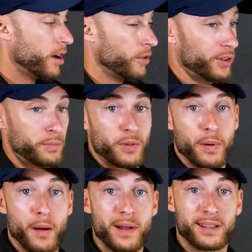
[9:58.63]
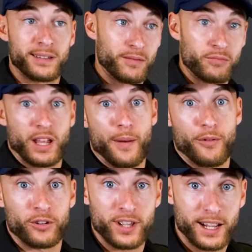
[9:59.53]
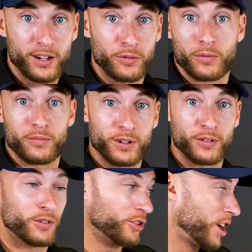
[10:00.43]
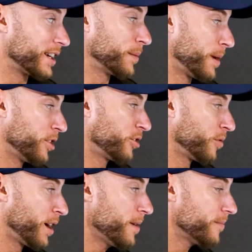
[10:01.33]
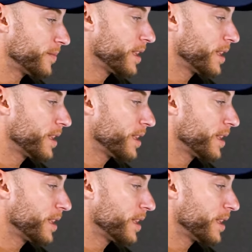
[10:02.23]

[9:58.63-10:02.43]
unless the paramedic says stop for a second because we're shock the patient, right?